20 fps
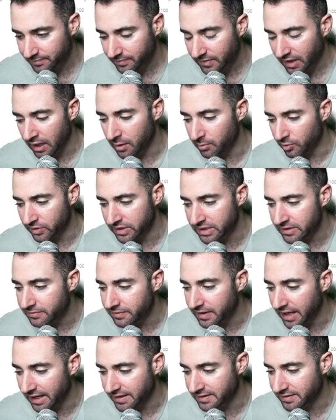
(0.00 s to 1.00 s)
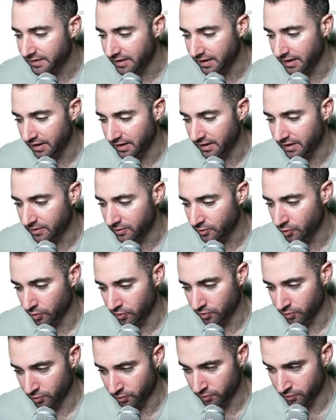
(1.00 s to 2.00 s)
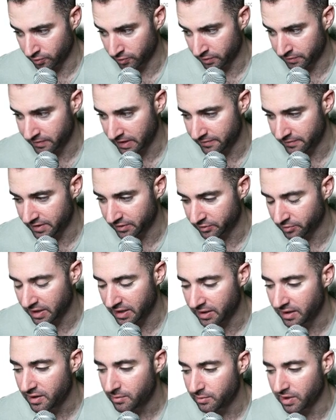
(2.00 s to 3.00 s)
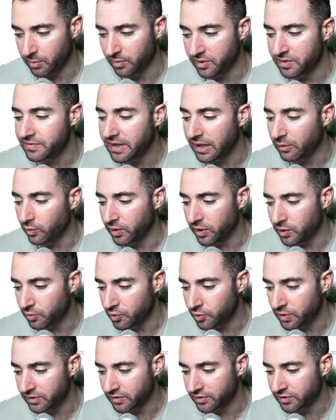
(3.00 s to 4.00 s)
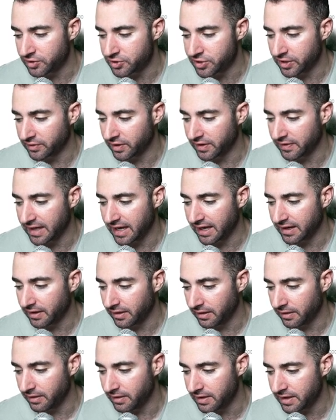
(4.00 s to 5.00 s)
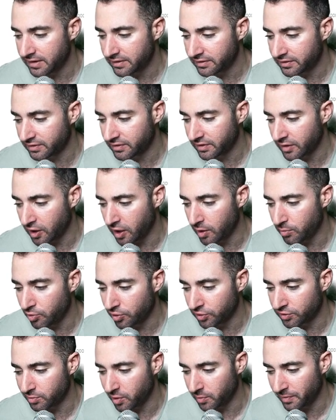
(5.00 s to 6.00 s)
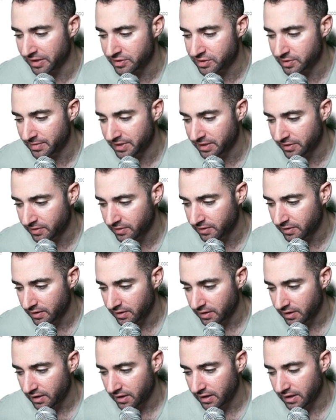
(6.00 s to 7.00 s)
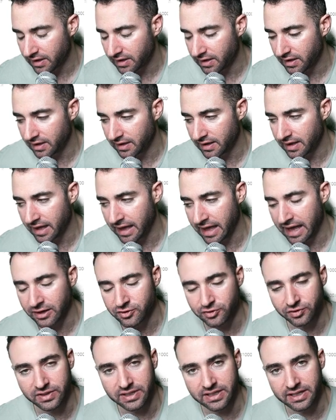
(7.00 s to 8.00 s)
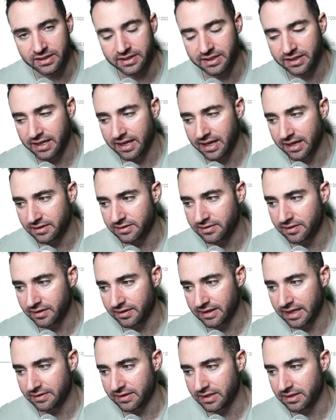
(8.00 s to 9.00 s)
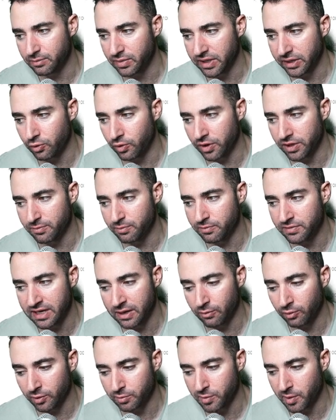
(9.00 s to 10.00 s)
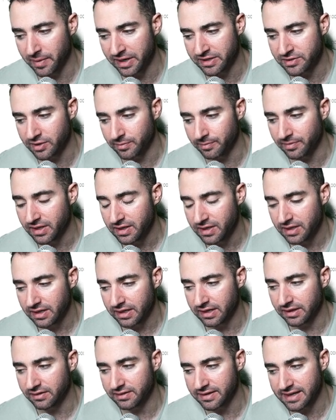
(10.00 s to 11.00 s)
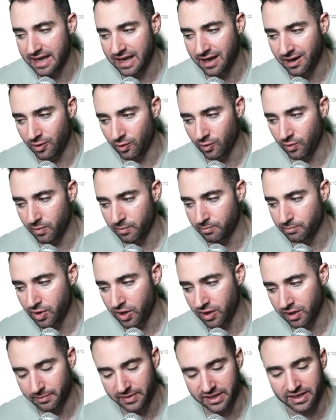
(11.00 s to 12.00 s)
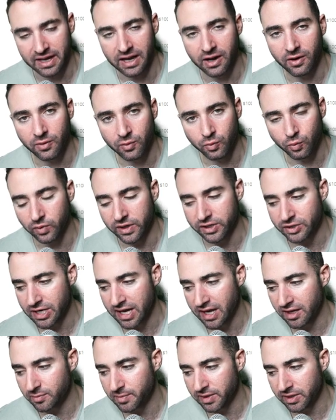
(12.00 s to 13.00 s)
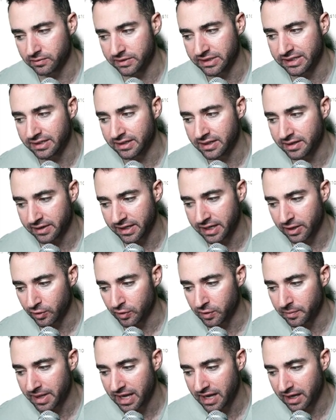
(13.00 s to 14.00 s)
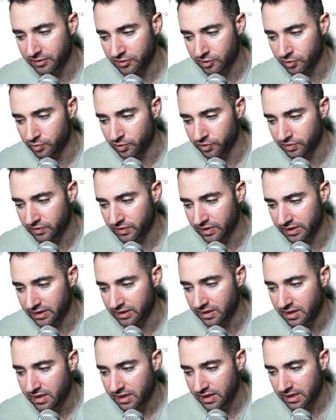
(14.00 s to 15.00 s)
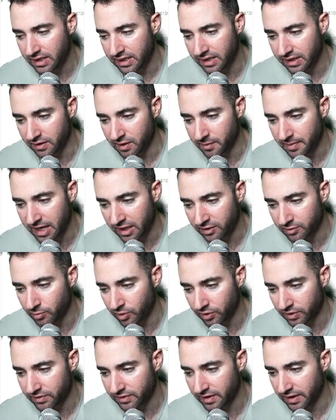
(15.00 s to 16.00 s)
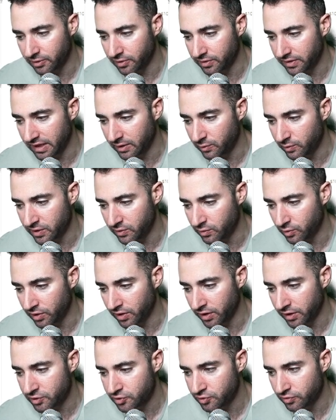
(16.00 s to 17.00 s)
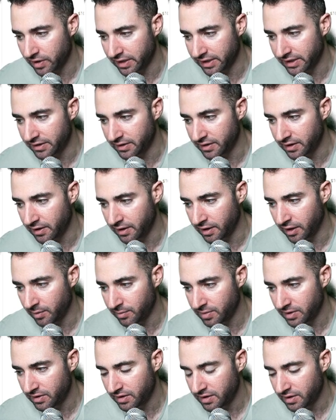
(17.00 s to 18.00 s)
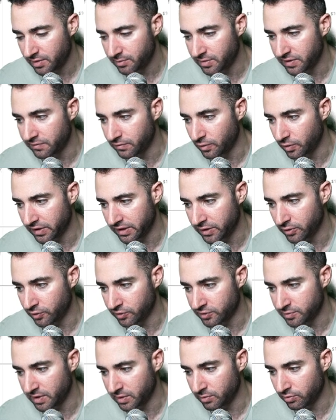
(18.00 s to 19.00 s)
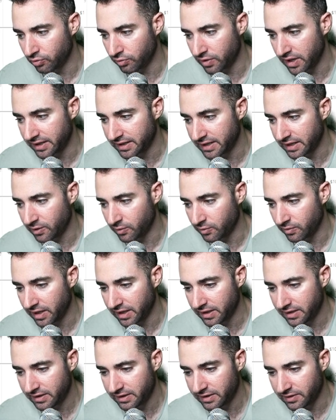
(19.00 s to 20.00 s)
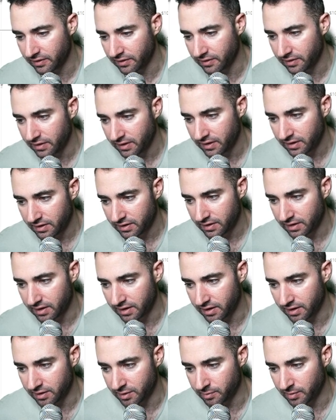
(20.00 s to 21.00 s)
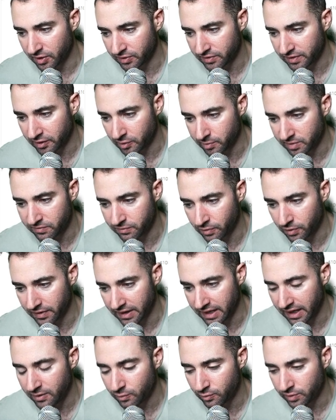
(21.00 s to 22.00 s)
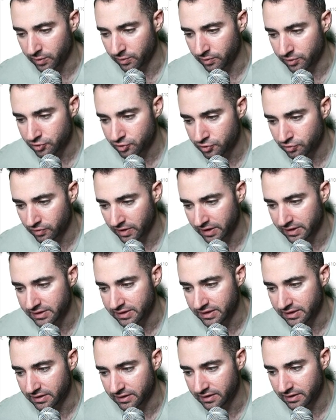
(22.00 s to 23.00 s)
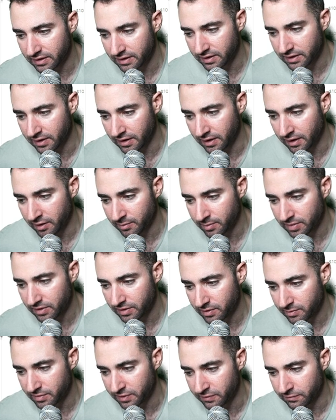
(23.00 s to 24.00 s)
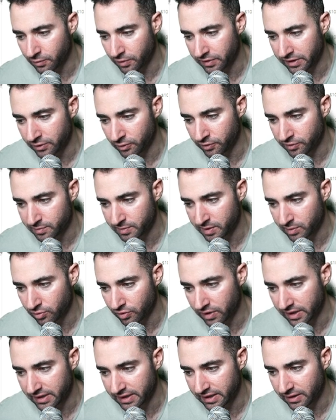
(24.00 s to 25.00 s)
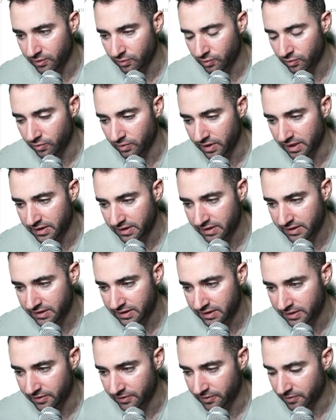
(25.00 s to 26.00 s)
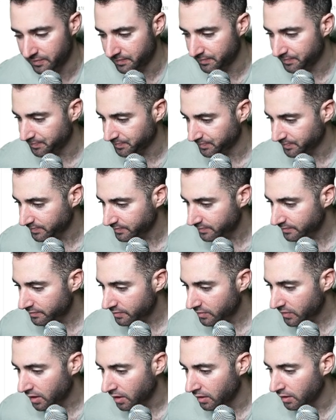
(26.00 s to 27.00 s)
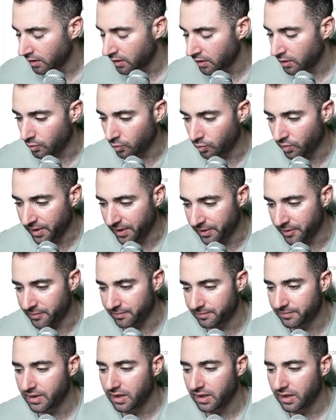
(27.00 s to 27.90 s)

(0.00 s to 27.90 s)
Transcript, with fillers: I believe that, or if I have this right, but I believe that Willy Woo is suggesting that this upwards momentum here actually indicates that the Bitcoin network momentum is now bottoming out, which has been a leading indicator in the past. You will see in the past market cycle that we were trending up before the ultimate breakout right here. The market cycle before that, we were trending up before the ultimate breakout right here. Well,